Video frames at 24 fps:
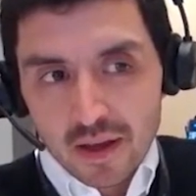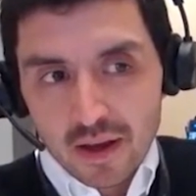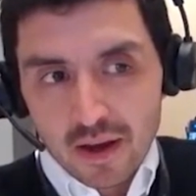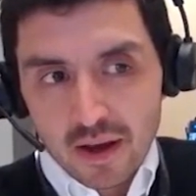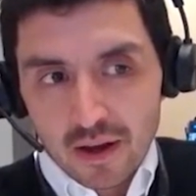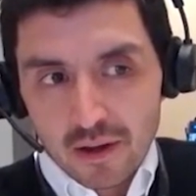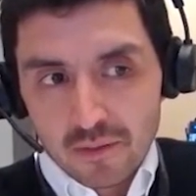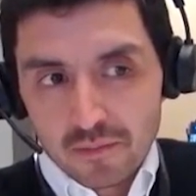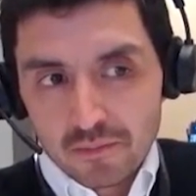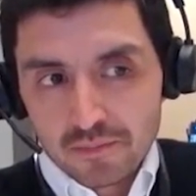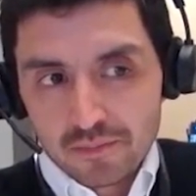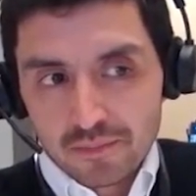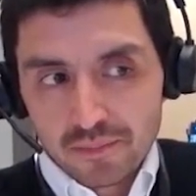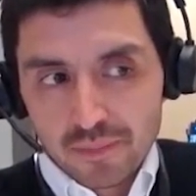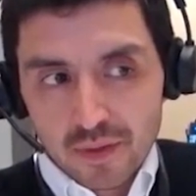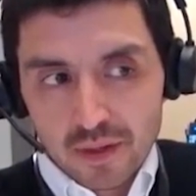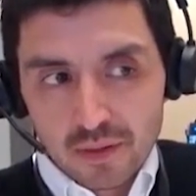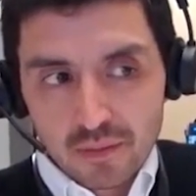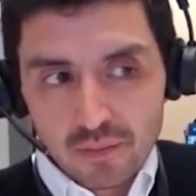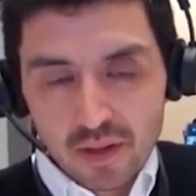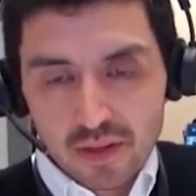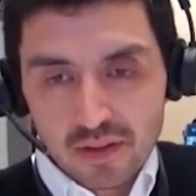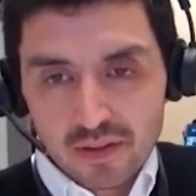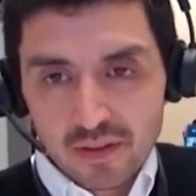um,
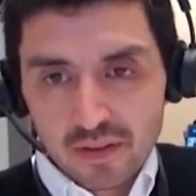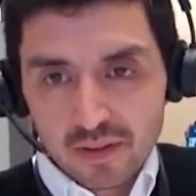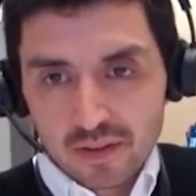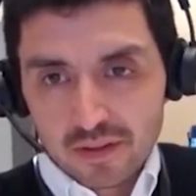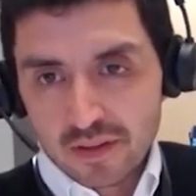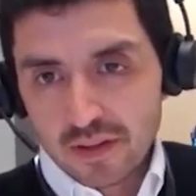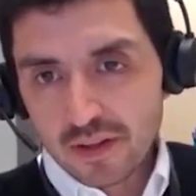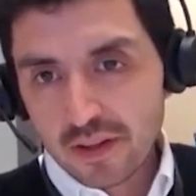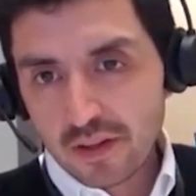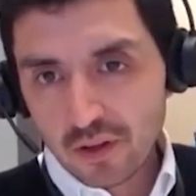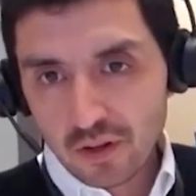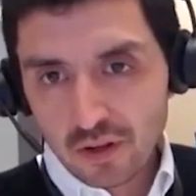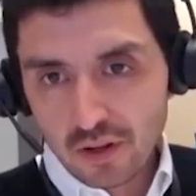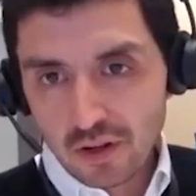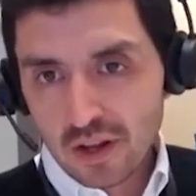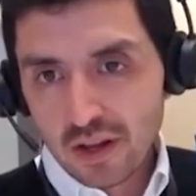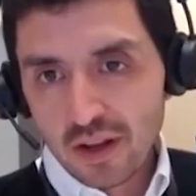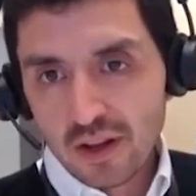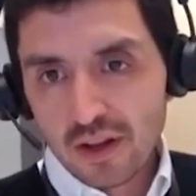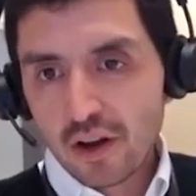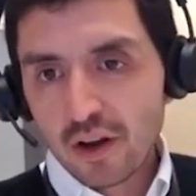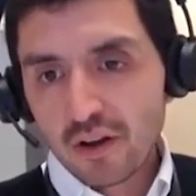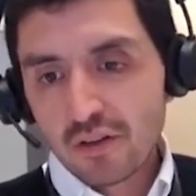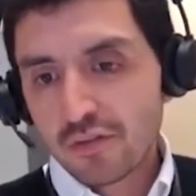basically
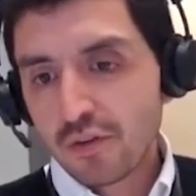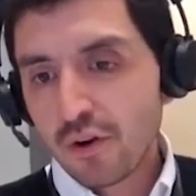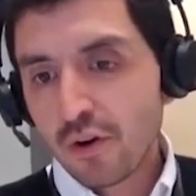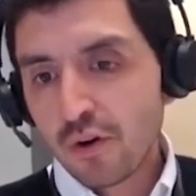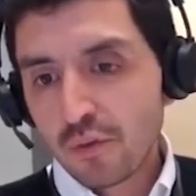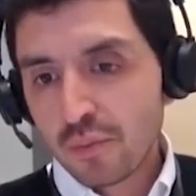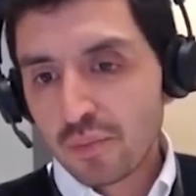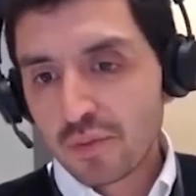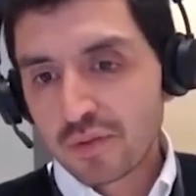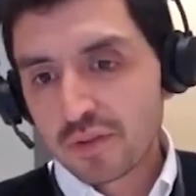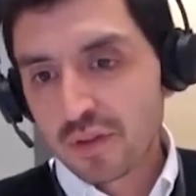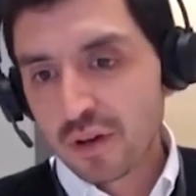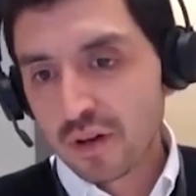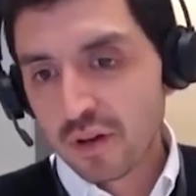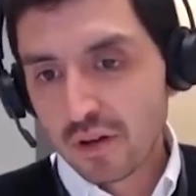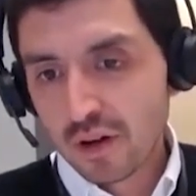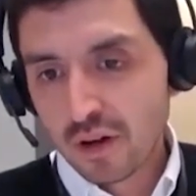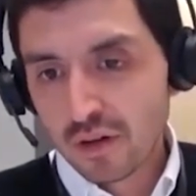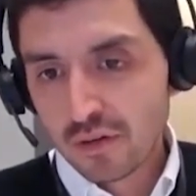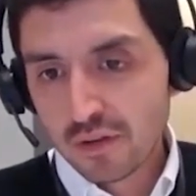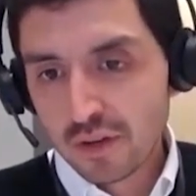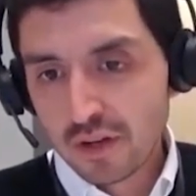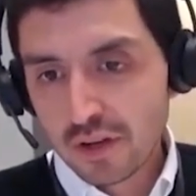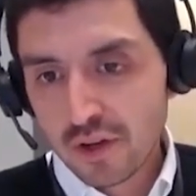killing off hopes
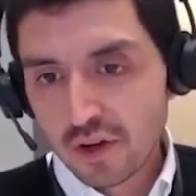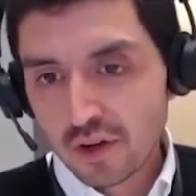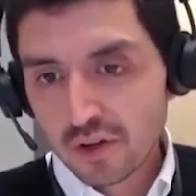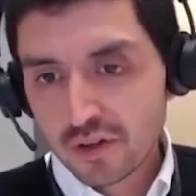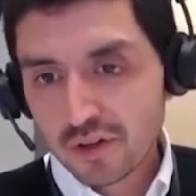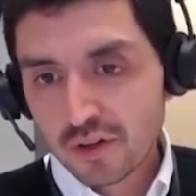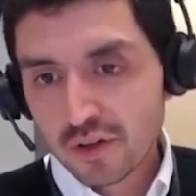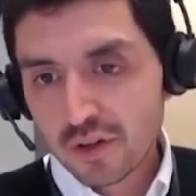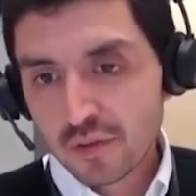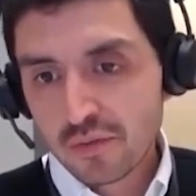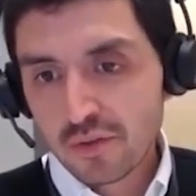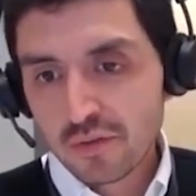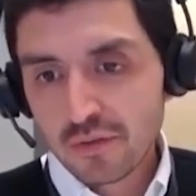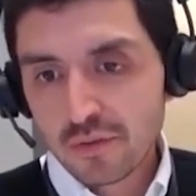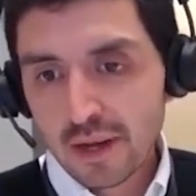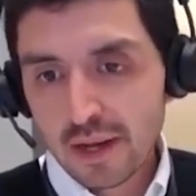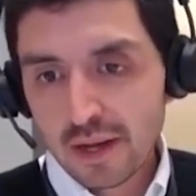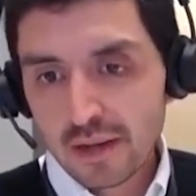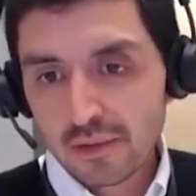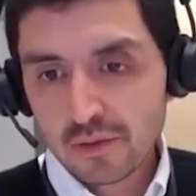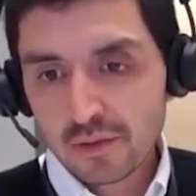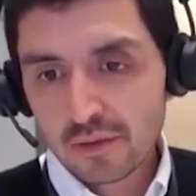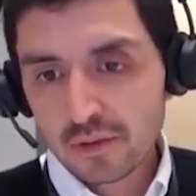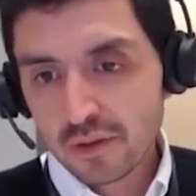of a near-term
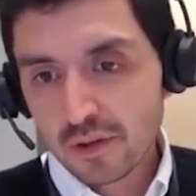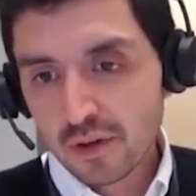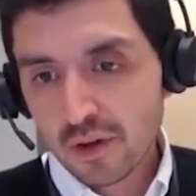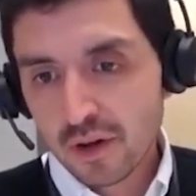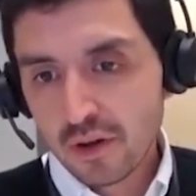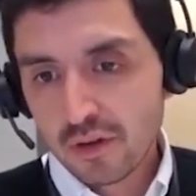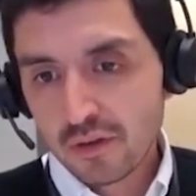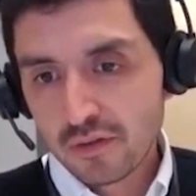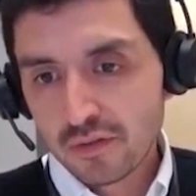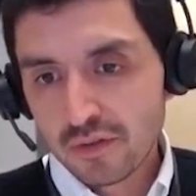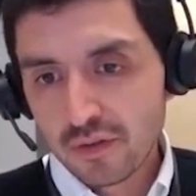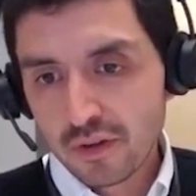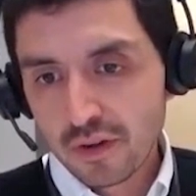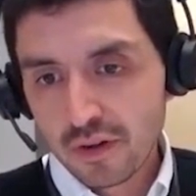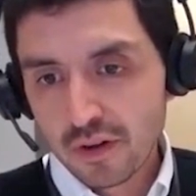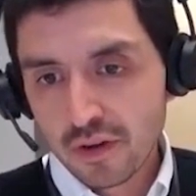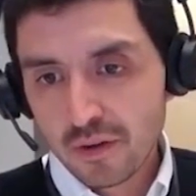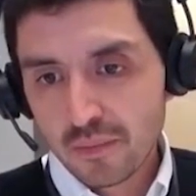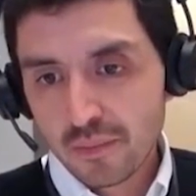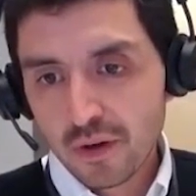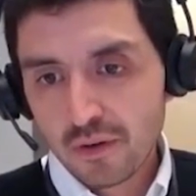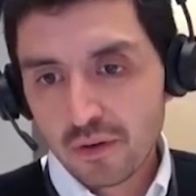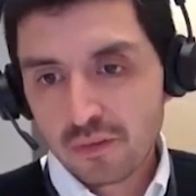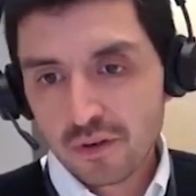revival
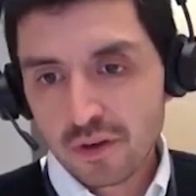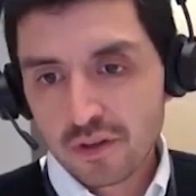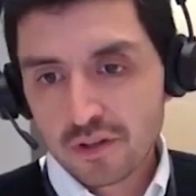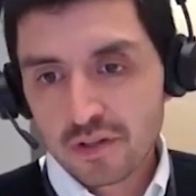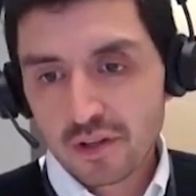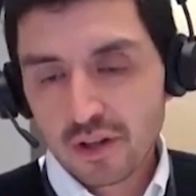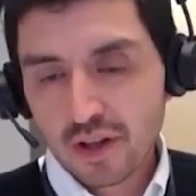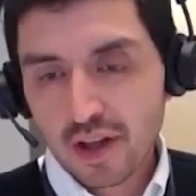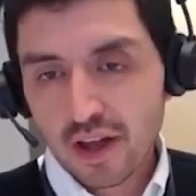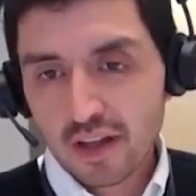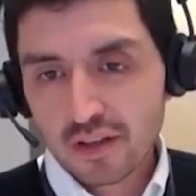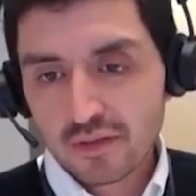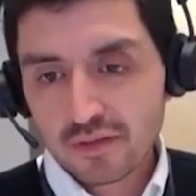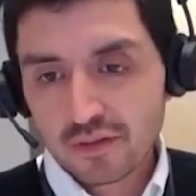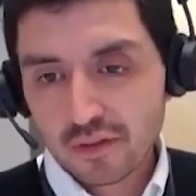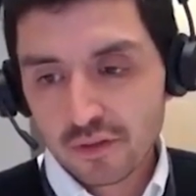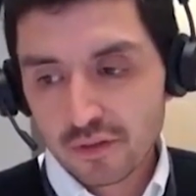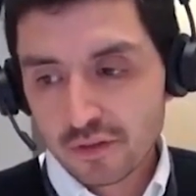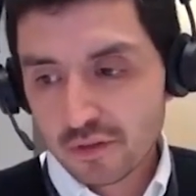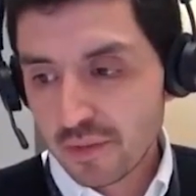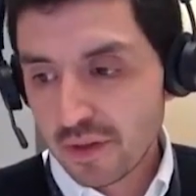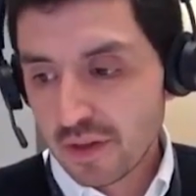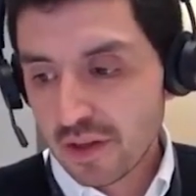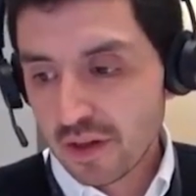of Russian gas
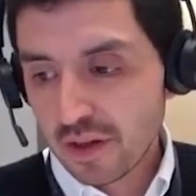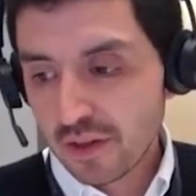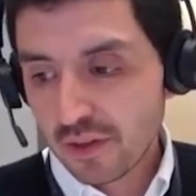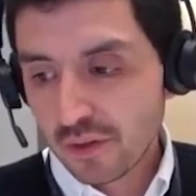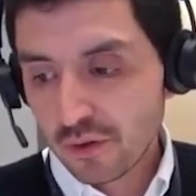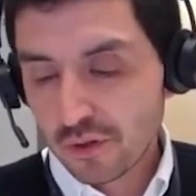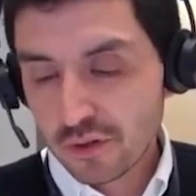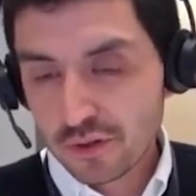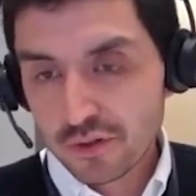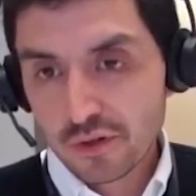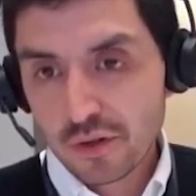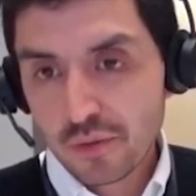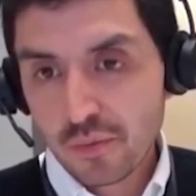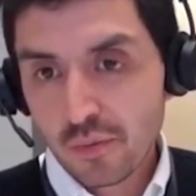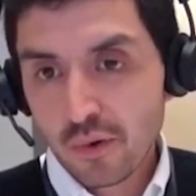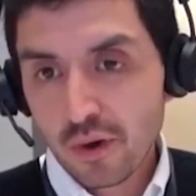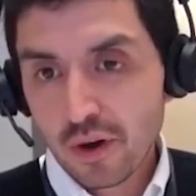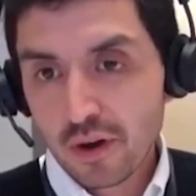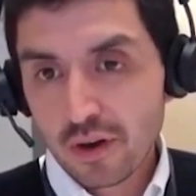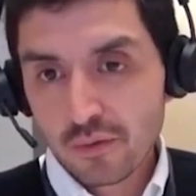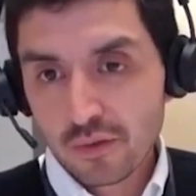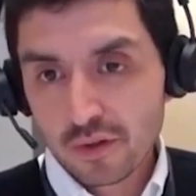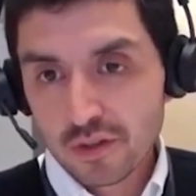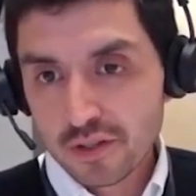flows via Nord Stream
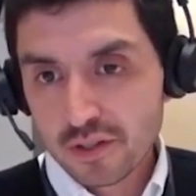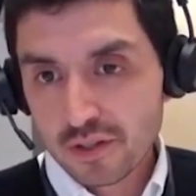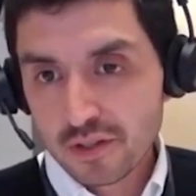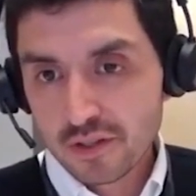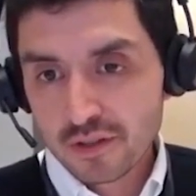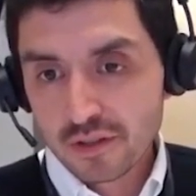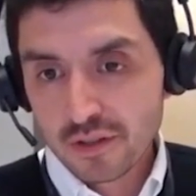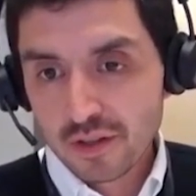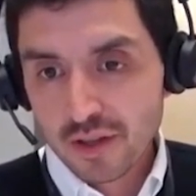1, which